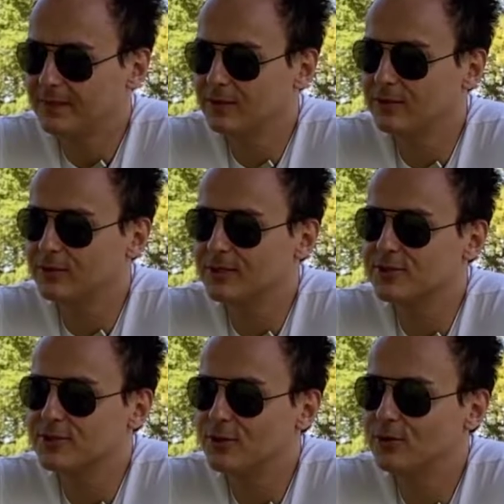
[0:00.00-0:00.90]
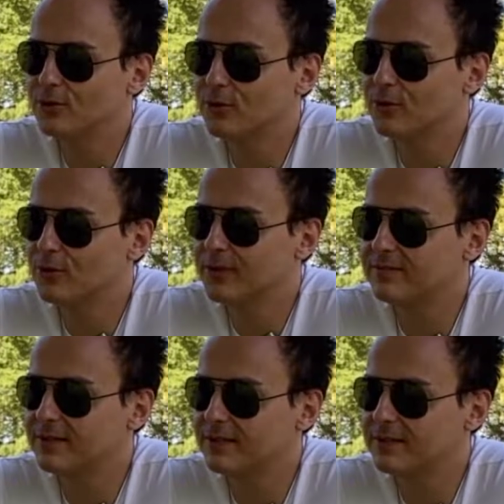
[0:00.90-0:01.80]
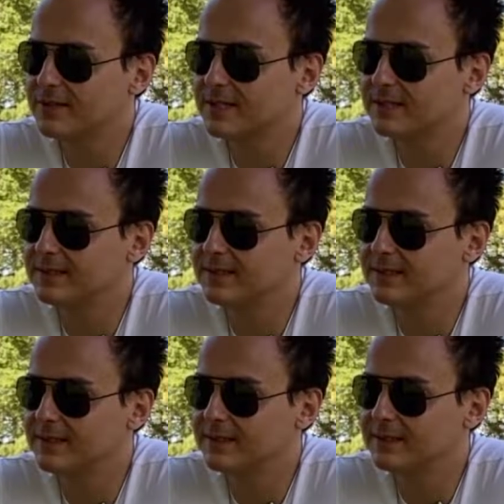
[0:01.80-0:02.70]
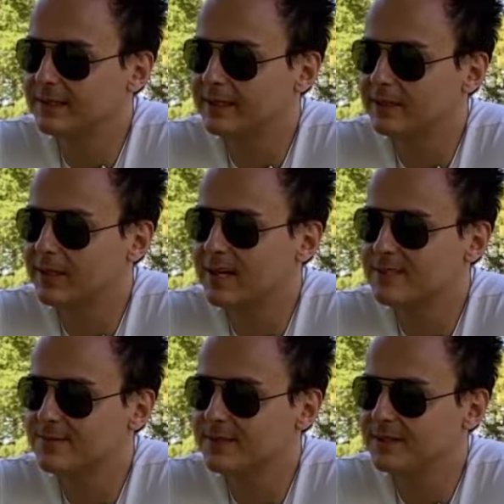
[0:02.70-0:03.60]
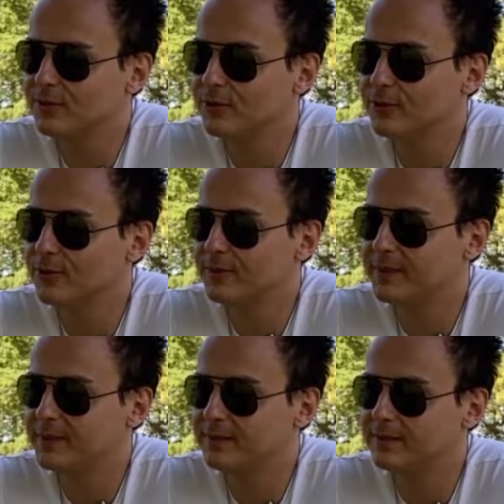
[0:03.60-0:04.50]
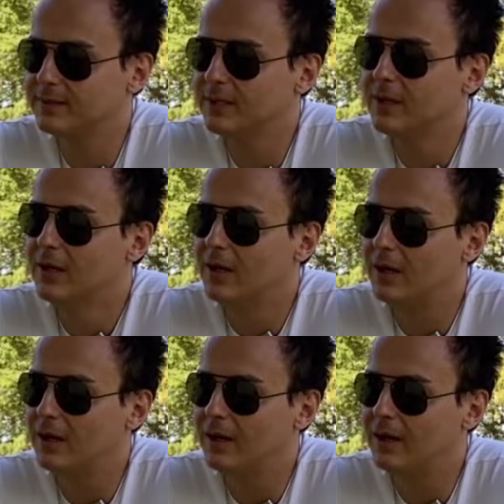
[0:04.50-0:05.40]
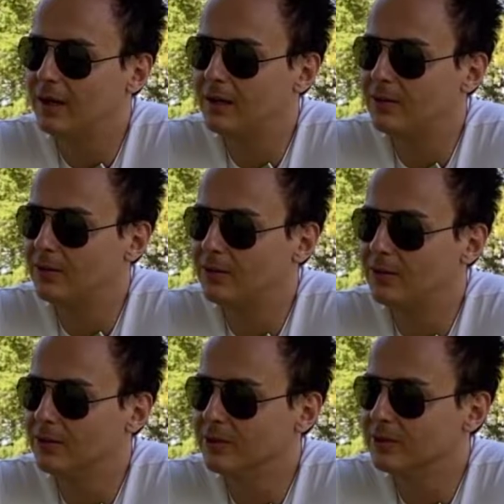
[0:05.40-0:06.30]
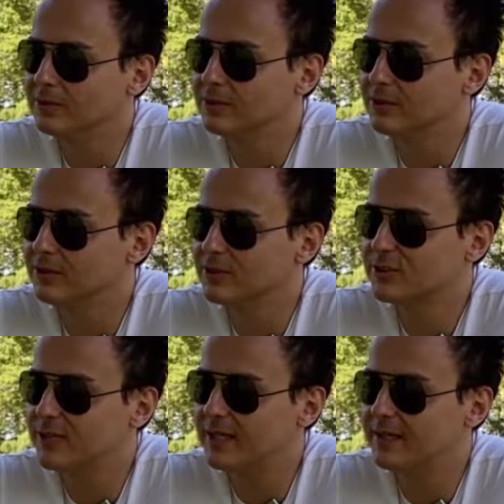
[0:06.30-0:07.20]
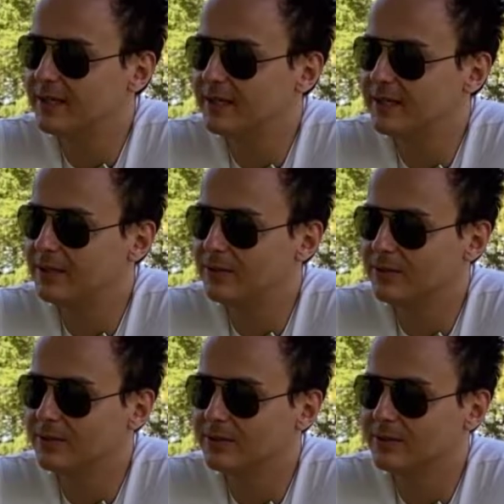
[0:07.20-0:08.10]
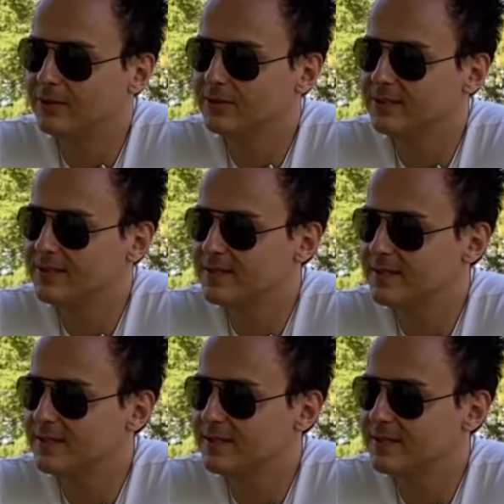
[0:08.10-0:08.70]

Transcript: you know there's no coronavirus kind of deal like like it has been in Europe and uh, or you know Australia or all these